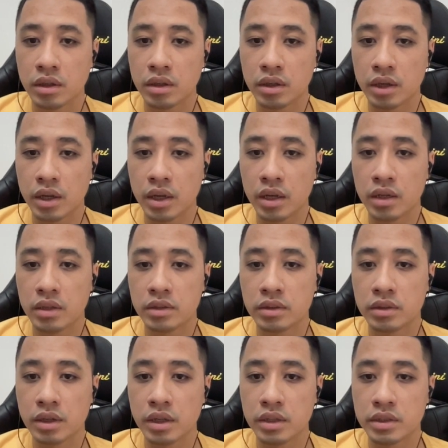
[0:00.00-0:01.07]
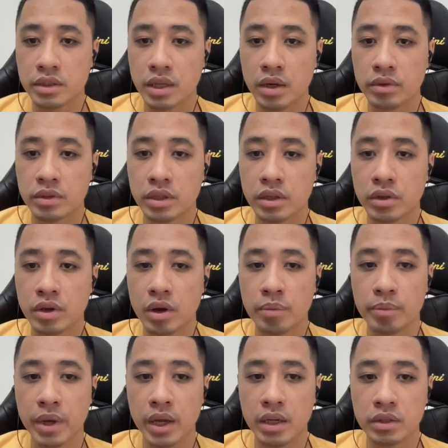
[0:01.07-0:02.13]
and shelter
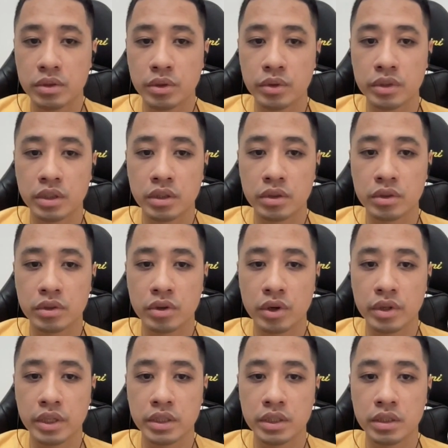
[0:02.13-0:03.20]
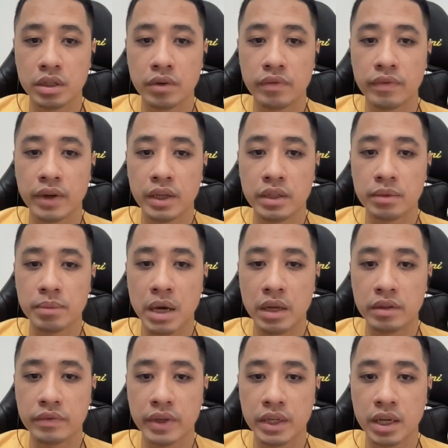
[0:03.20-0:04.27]
compared to the conditions faced by the
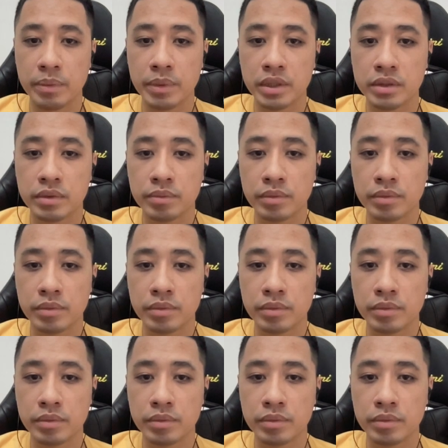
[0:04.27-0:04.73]
Vietnamese